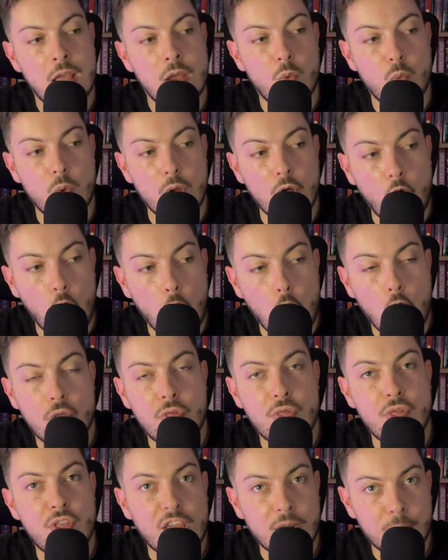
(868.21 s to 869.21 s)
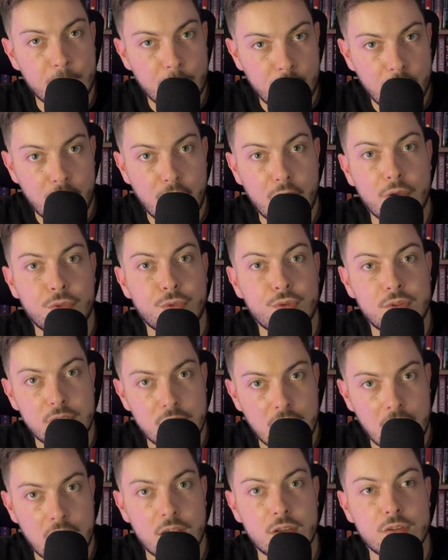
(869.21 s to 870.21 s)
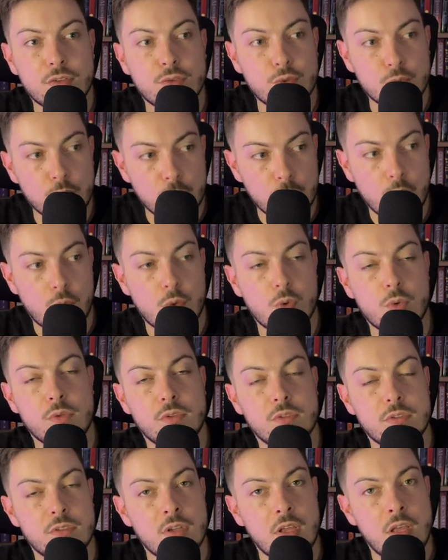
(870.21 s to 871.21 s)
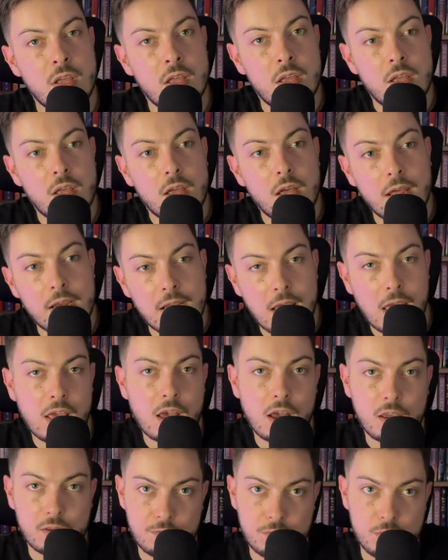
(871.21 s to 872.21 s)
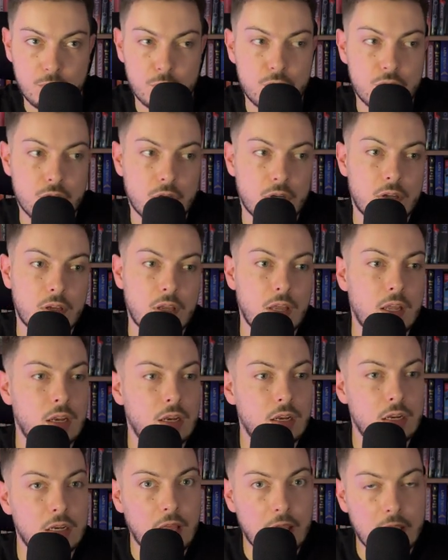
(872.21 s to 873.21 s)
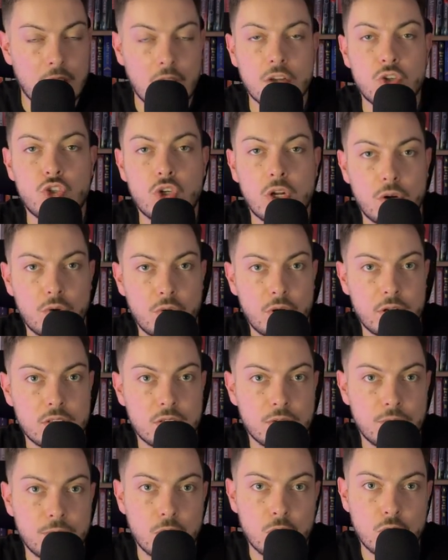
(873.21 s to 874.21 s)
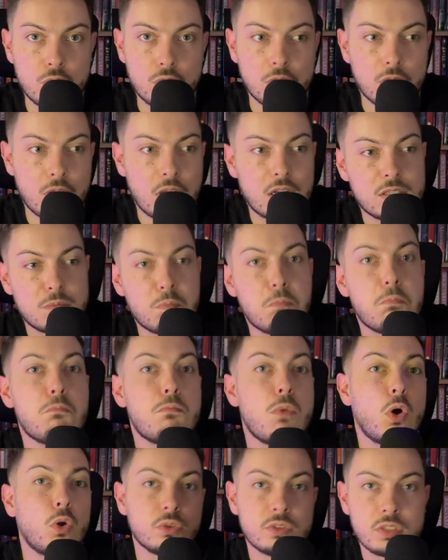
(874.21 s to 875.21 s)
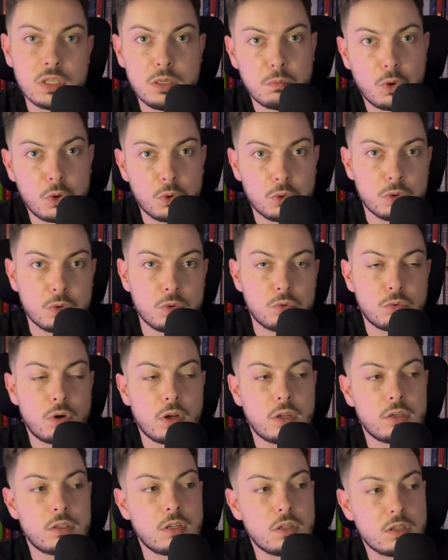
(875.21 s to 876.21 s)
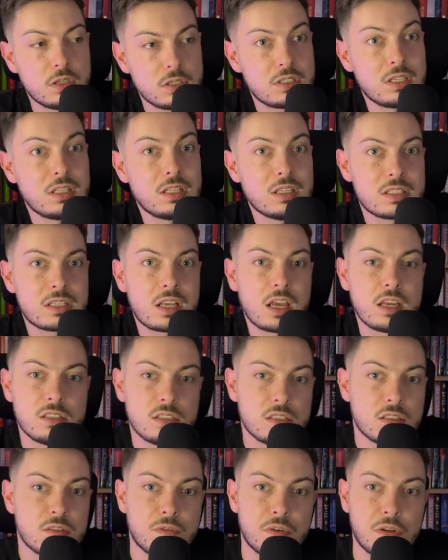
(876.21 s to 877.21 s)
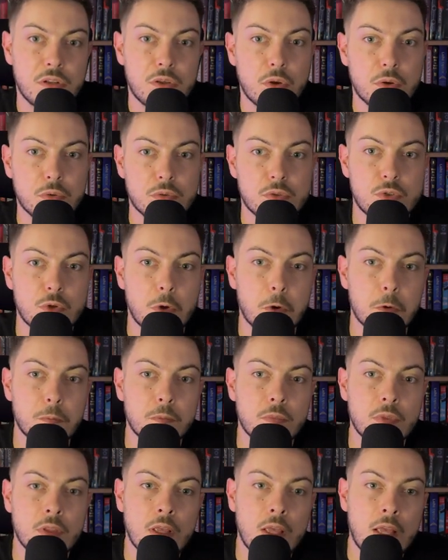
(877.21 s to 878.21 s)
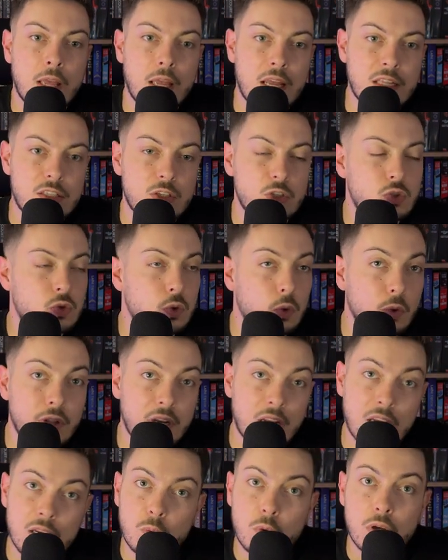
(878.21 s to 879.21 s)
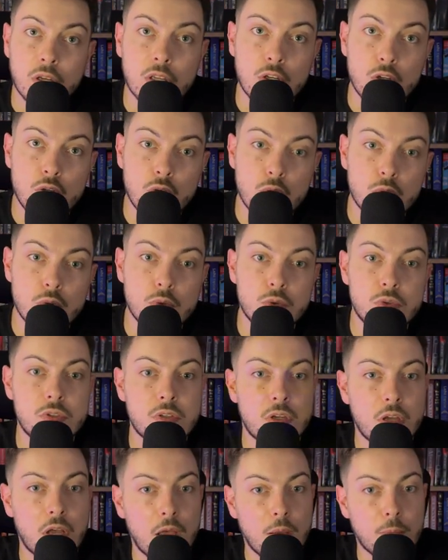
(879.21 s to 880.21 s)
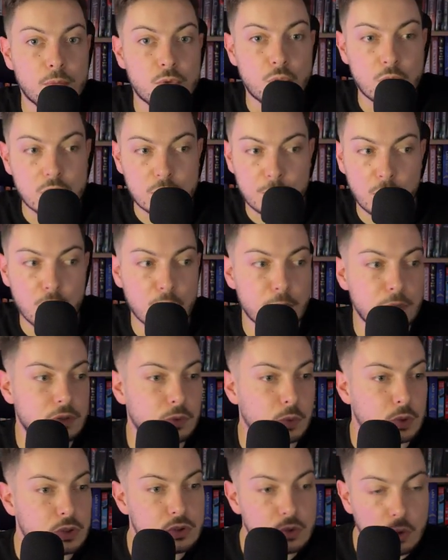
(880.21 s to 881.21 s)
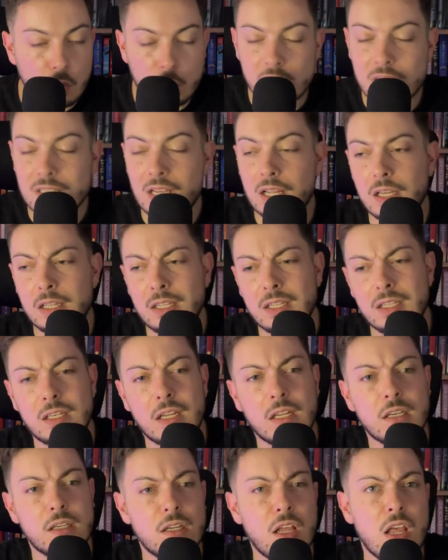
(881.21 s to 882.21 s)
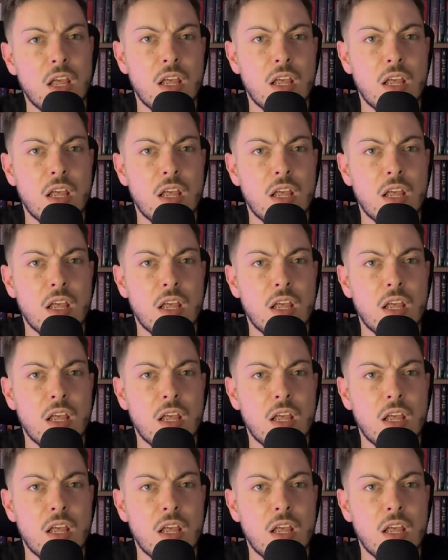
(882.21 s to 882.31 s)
We're on that path down towards an AI future, and an AI generated future that is multimodal, right? And this, in this case, is video. So it's a tool that anyone can use to experiment with storytelling and